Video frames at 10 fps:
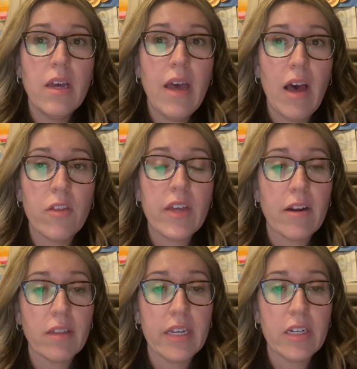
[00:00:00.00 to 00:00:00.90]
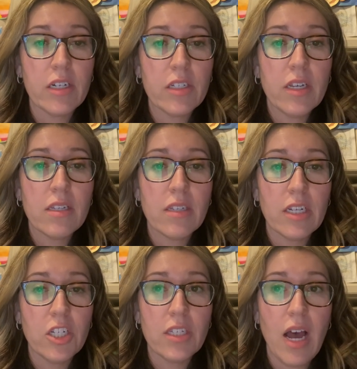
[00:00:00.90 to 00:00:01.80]
healthcare leaders,
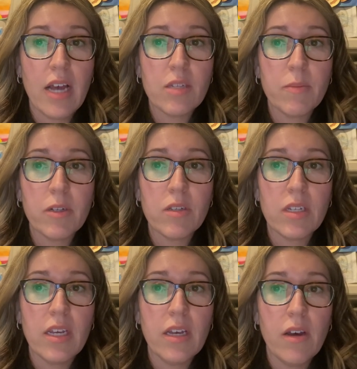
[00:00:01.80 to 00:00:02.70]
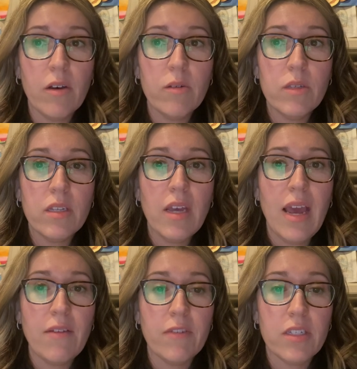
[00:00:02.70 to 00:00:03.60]
such as hospital CEOs
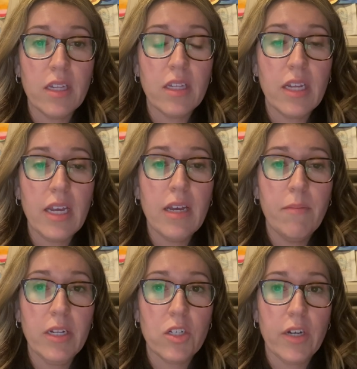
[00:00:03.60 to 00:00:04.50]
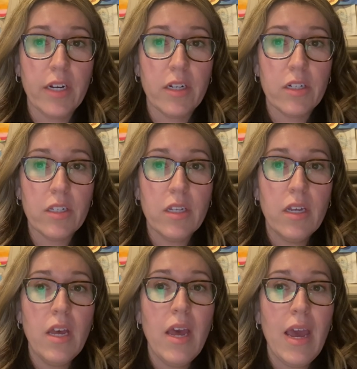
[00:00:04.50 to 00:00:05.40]
and facility administrators,
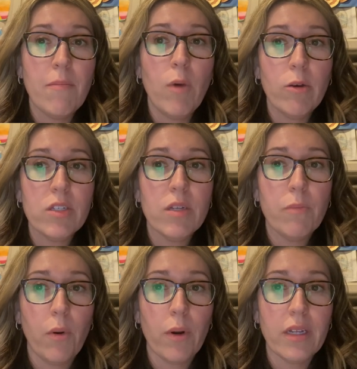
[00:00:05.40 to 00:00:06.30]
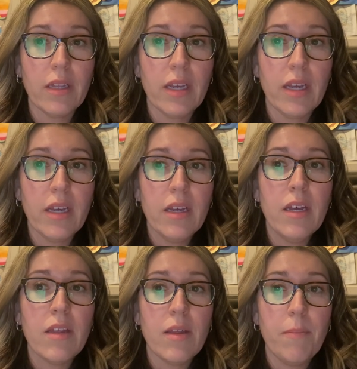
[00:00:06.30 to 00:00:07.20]
and most importantly,
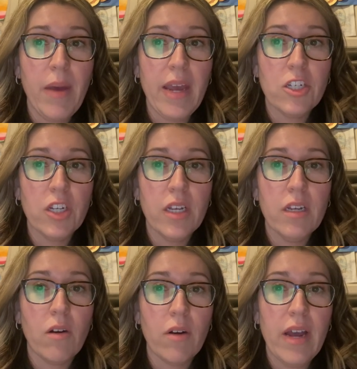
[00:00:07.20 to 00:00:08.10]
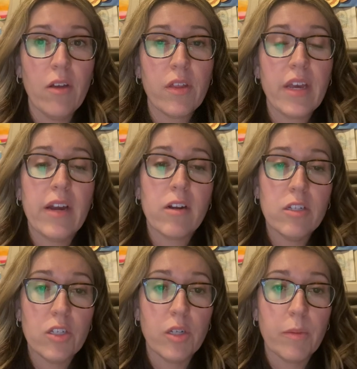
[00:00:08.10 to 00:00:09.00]
the patient or healthcare
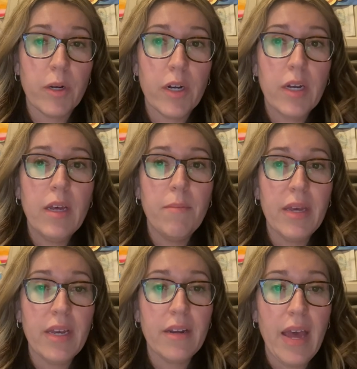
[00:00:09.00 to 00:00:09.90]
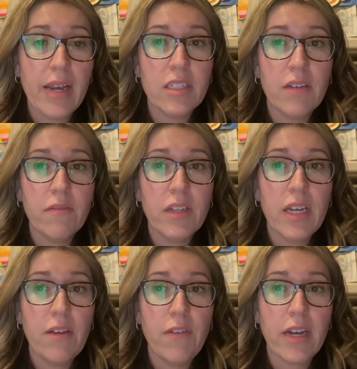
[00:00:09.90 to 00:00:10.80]
consumer being
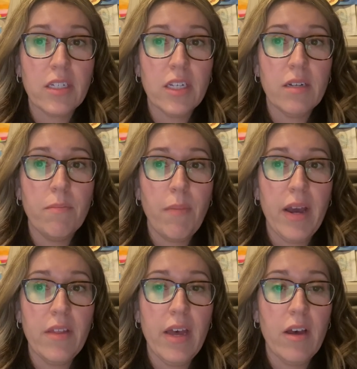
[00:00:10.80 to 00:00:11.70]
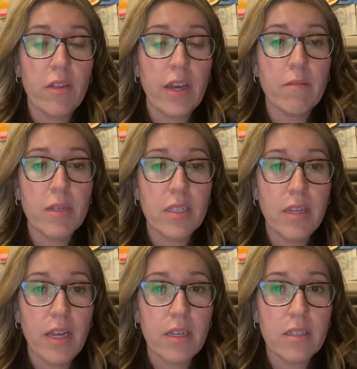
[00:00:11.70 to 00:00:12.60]
negatively affected by the healthcare
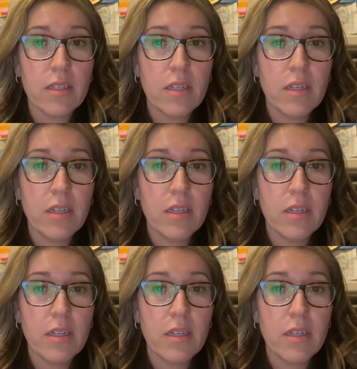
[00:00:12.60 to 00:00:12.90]
mistakes.